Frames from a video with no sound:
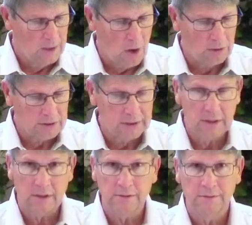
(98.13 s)
altar
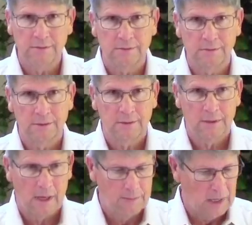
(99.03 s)
guild,
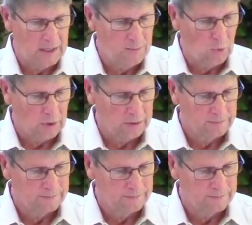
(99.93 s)
and many more.